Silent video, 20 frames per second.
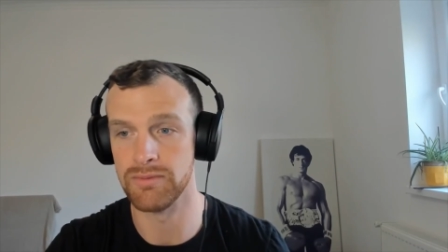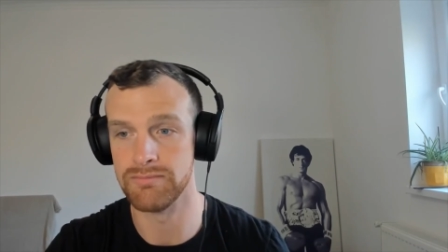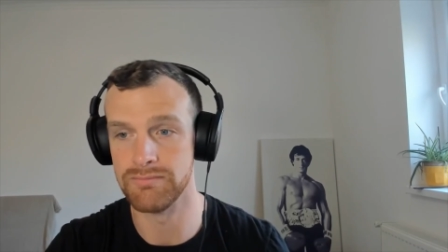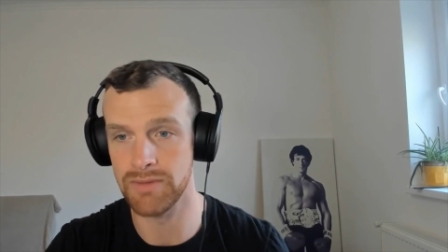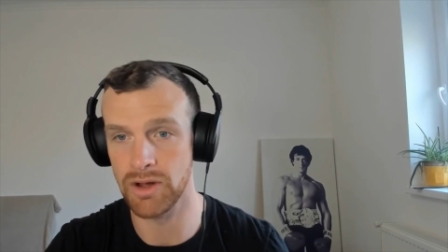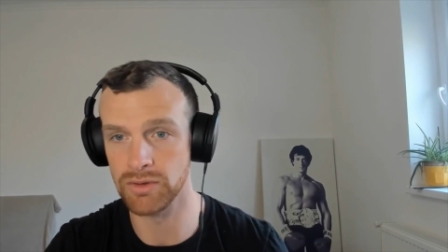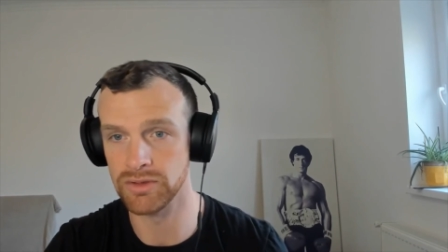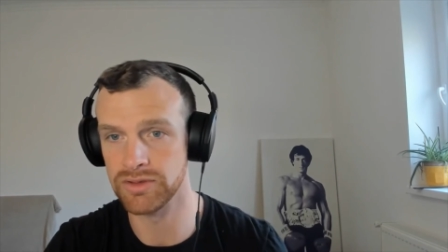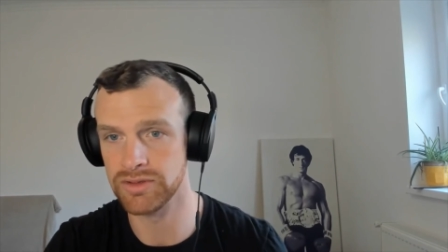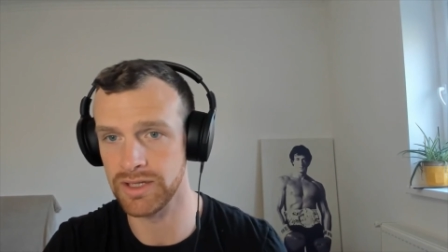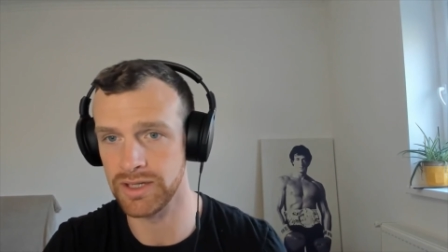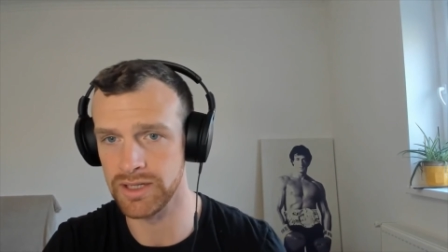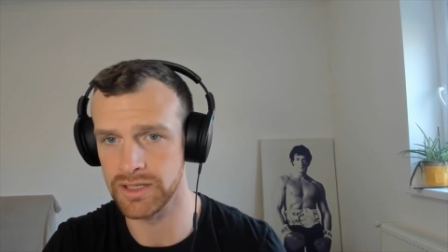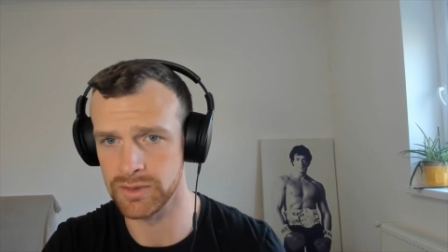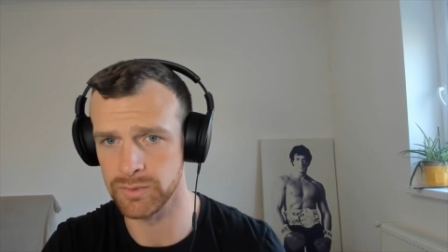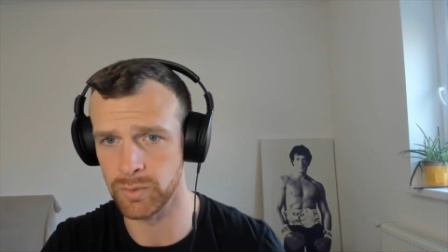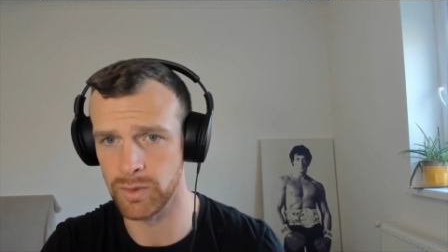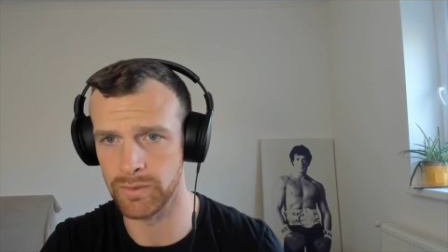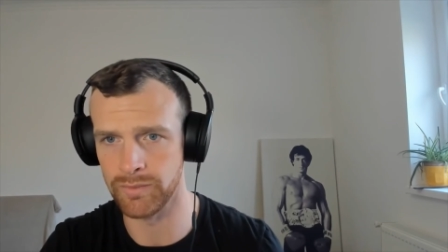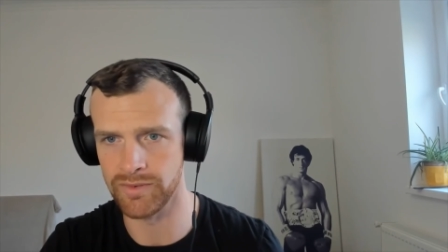most
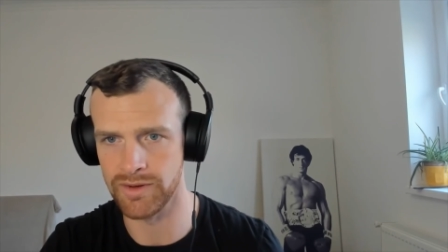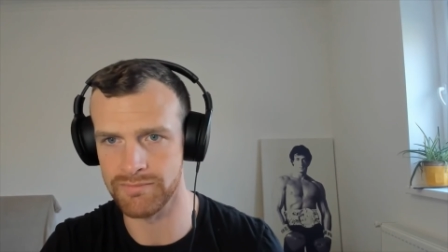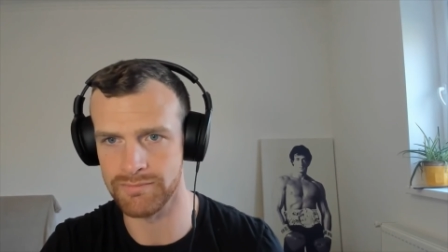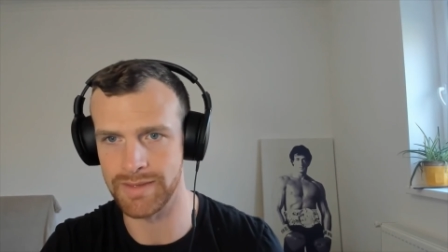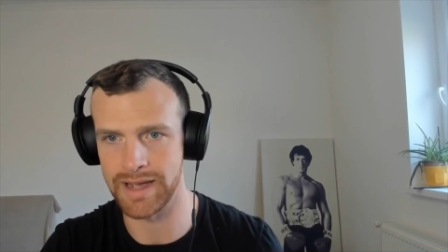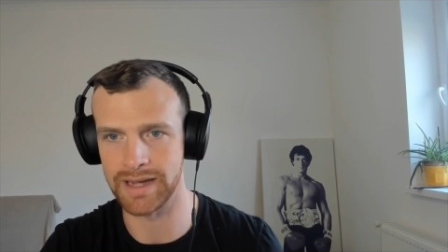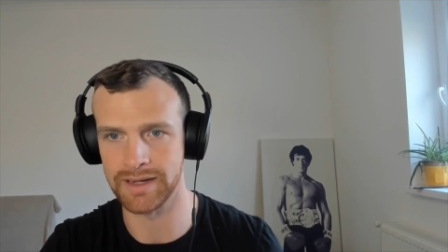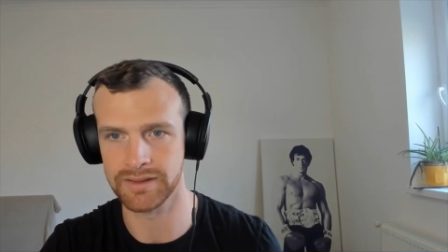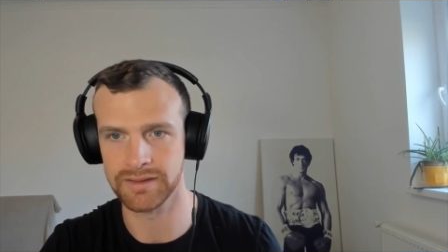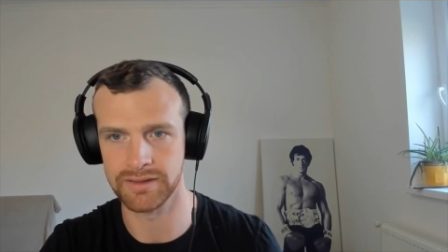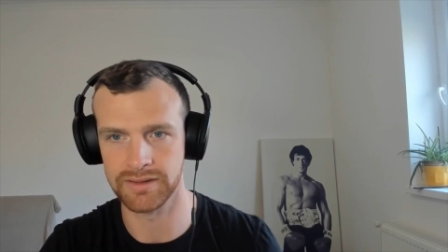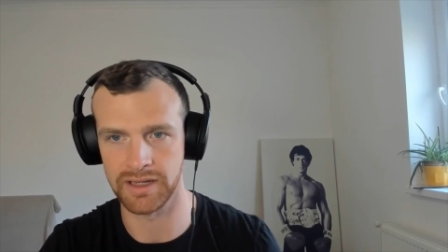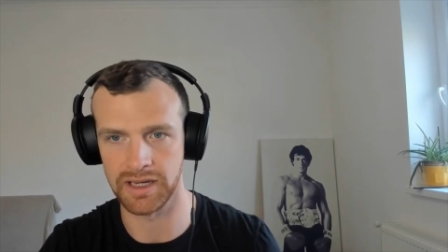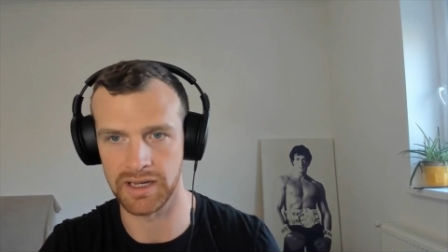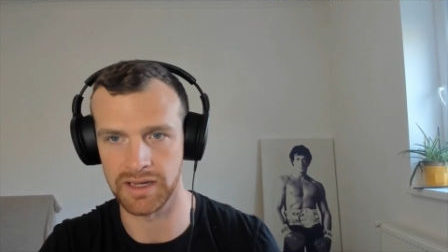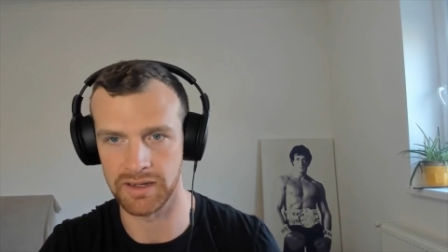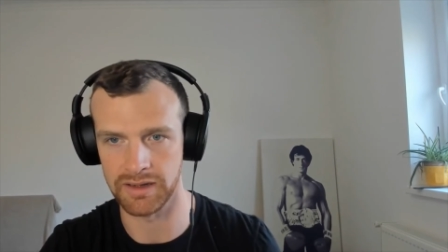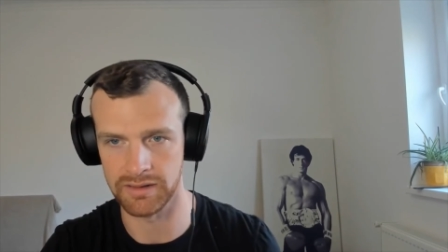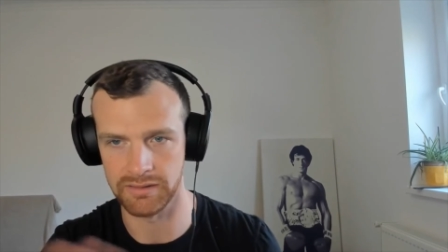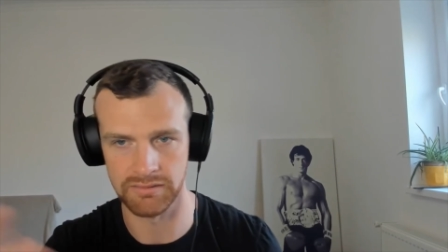he's 1 rep maxed
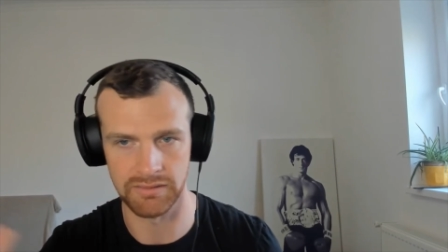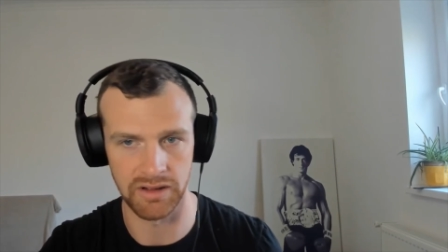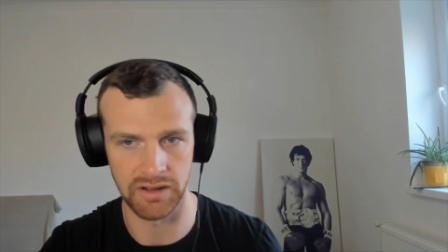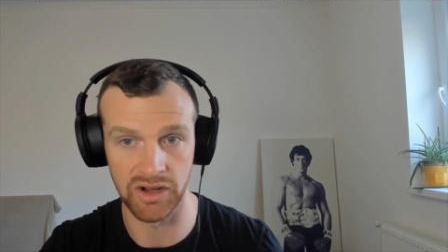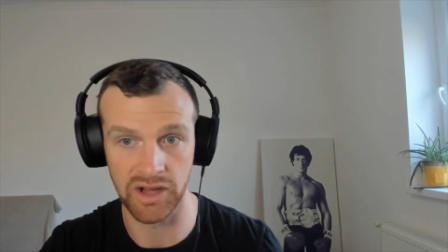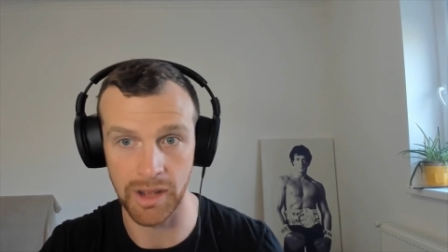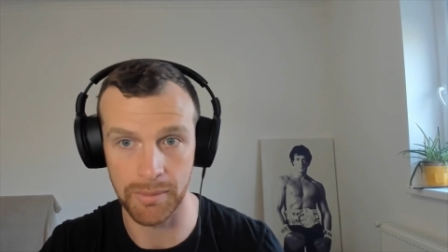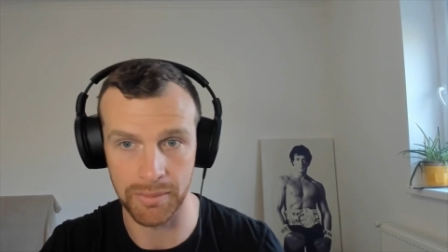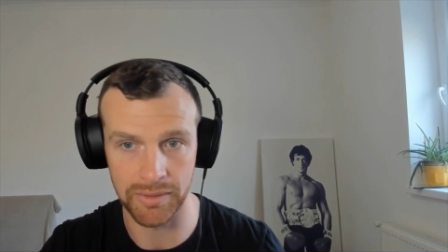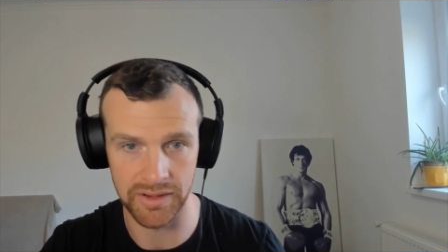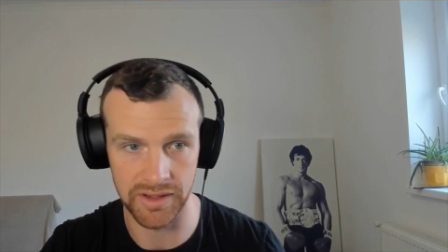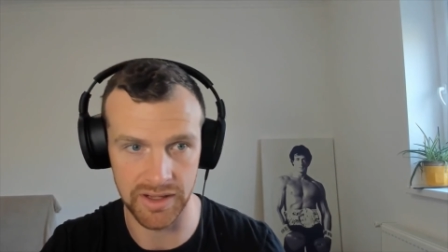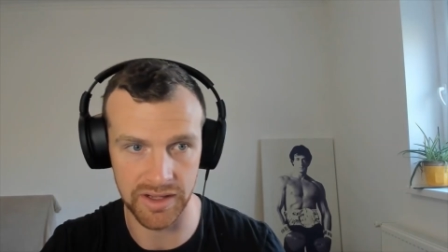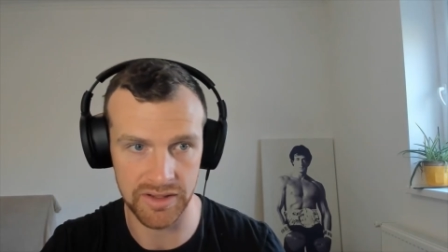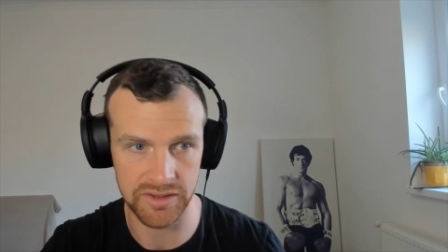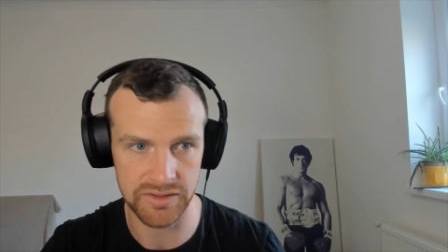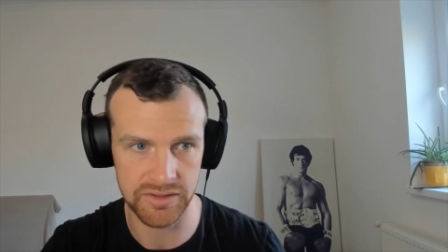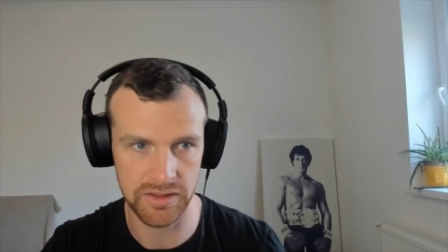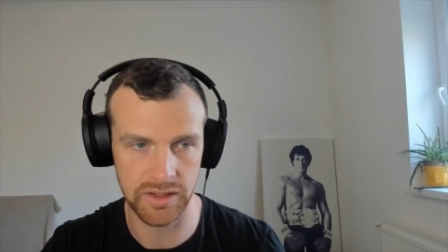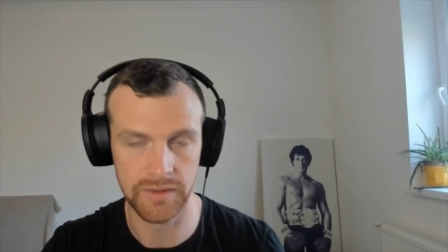in a couple of
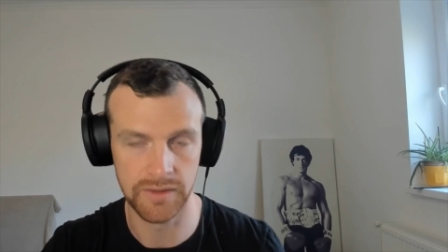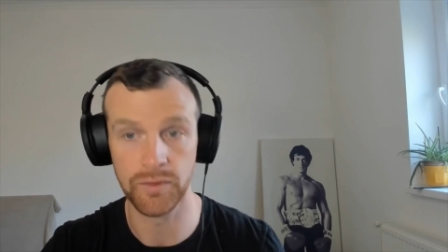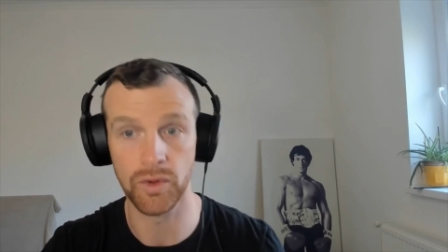years,